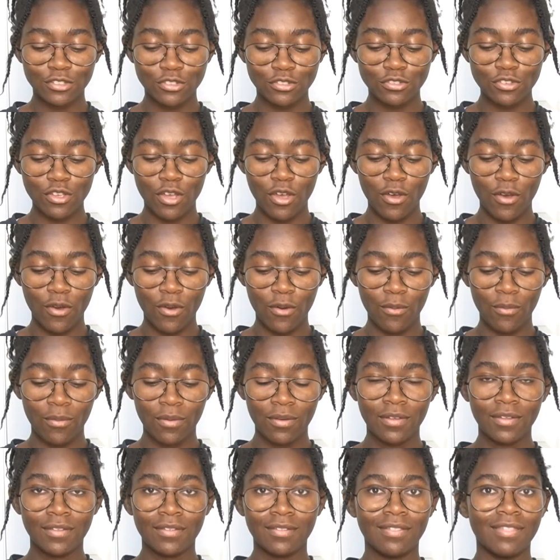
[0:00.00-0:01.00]
so
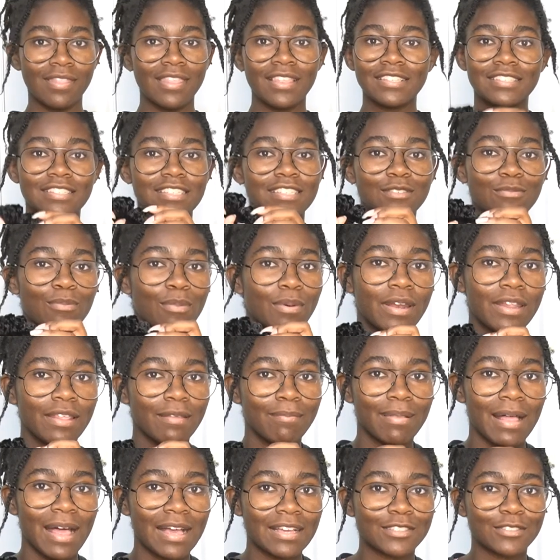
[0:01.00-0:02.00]
this is one of the
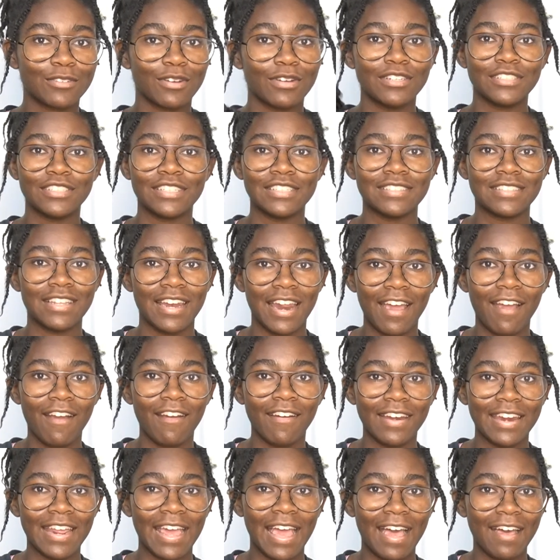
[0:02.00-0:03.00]
black scrunchies that I
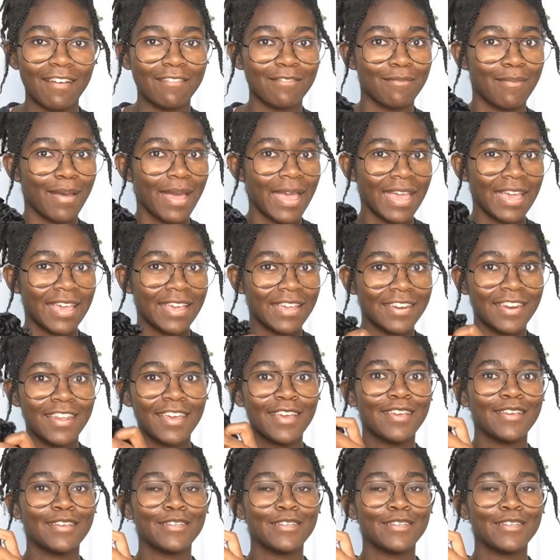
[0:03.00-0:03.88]
already have made,